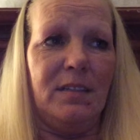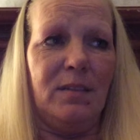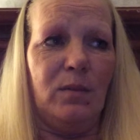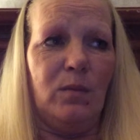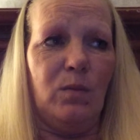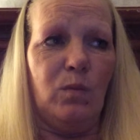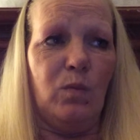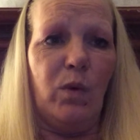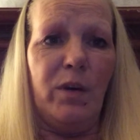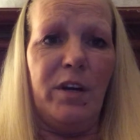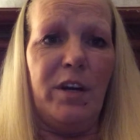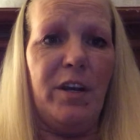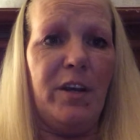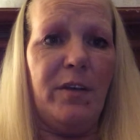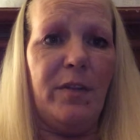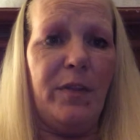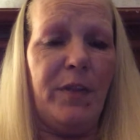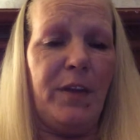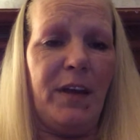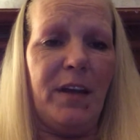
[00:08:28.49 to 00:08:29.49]
what do you
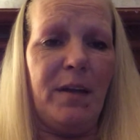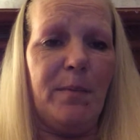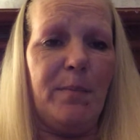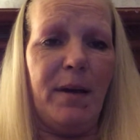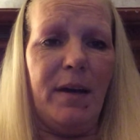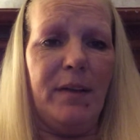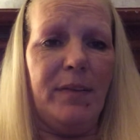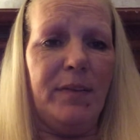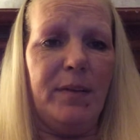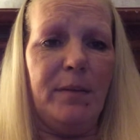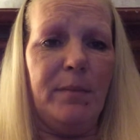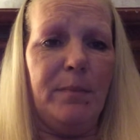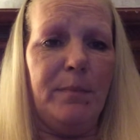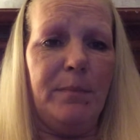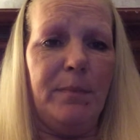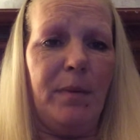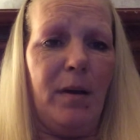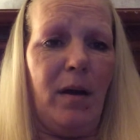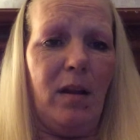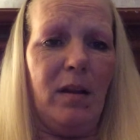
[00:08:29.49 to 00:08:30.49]
think about the
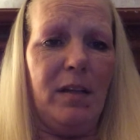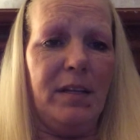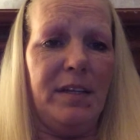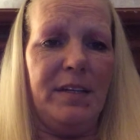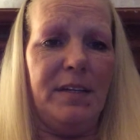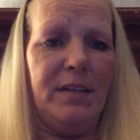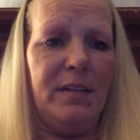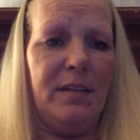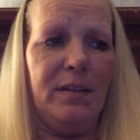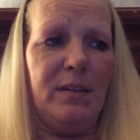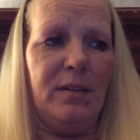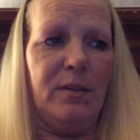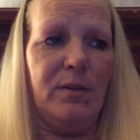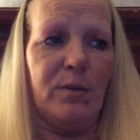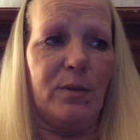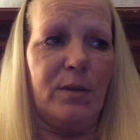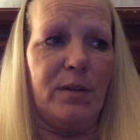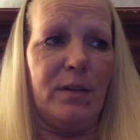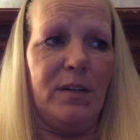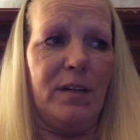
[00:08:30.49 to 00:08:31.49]
poly,
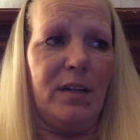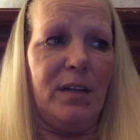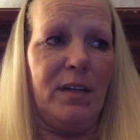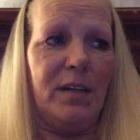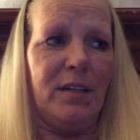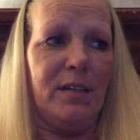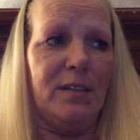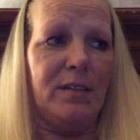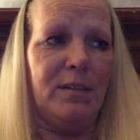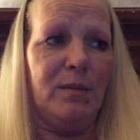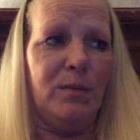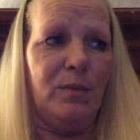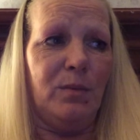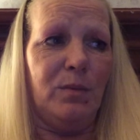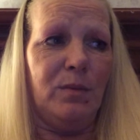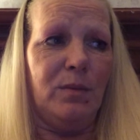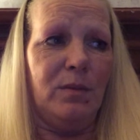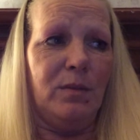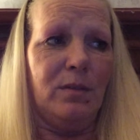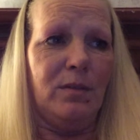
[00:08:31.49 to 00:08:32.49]
uh,
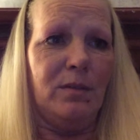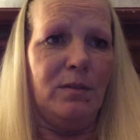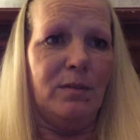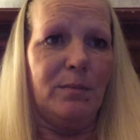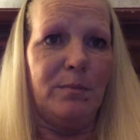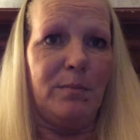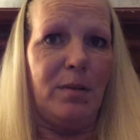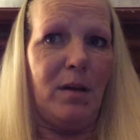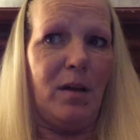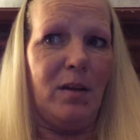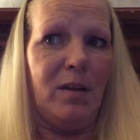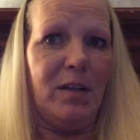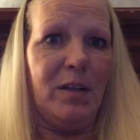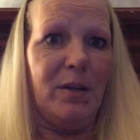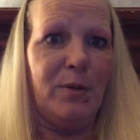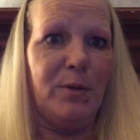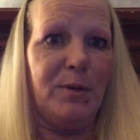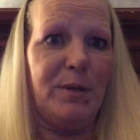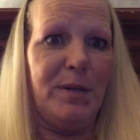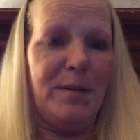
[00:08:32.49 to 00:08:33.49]

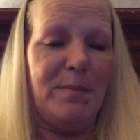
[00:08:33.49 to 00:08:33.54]
Poligrip,